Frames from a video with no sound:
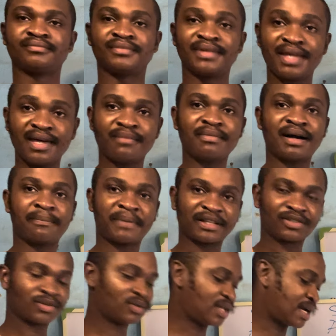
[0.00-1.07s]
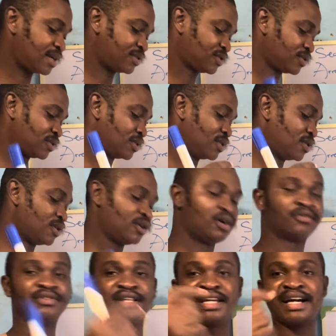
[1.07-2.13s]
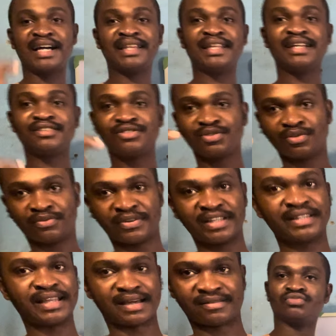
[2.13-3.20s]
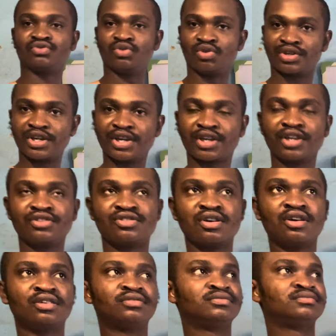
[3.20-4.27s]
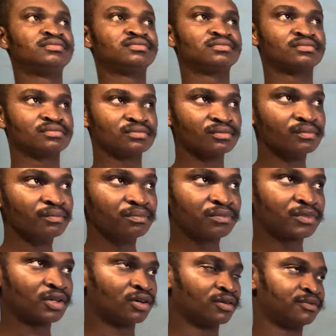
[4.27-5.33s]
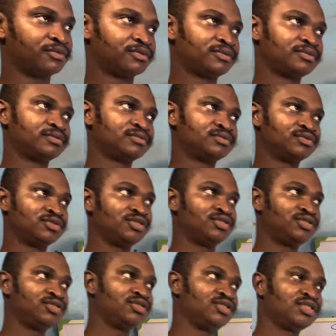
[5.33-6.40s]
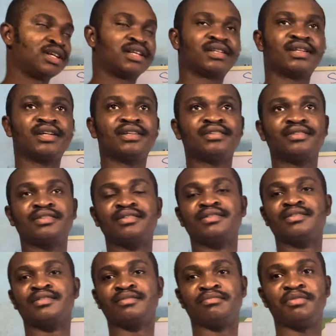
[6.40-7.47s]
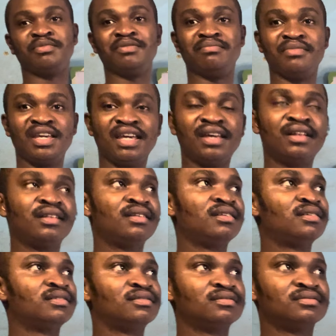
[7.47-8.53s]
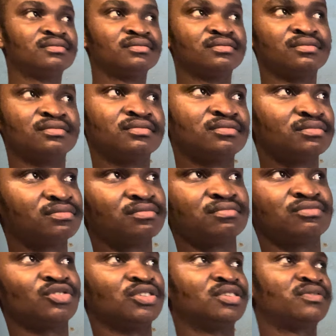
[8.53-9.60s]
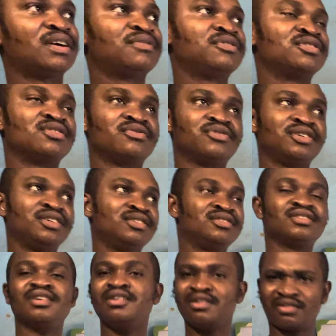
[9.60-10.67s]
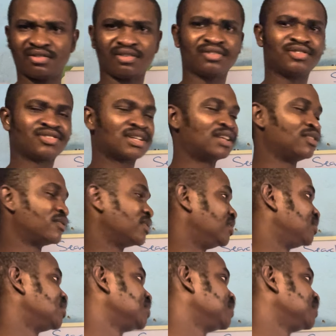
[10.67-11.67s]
Name and particulars of the alleged offender. Okay, John of this address, maybe male, 25 years of age, all those kind of things.